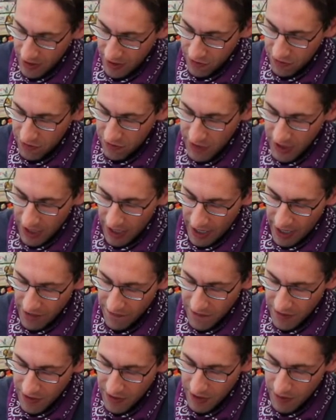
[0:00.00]
So like I have
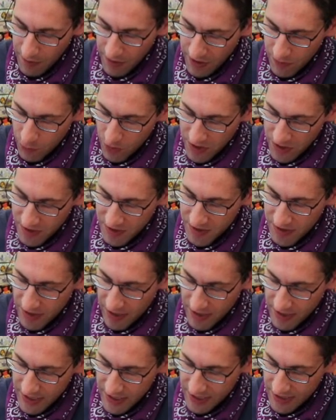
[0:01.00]
to think about what this
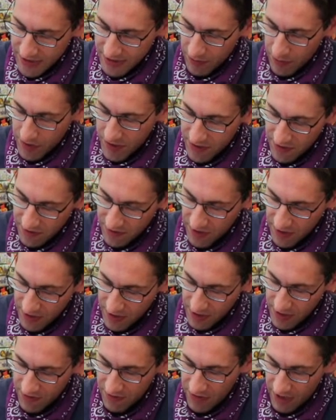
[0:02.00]
set needs and what this set
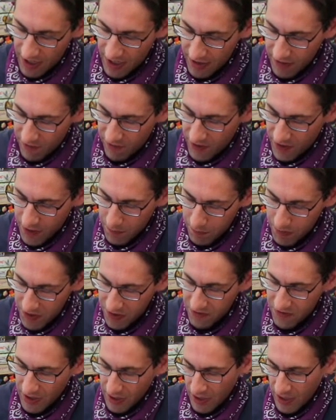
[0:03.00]
needs and how to find a
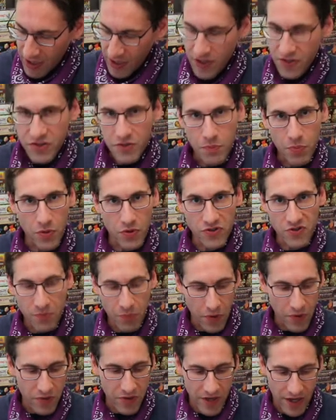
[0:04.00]
piece that supports
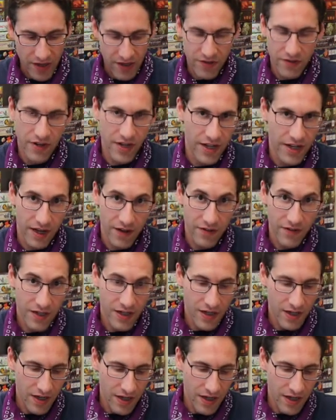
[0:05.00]
both and how you lay it out.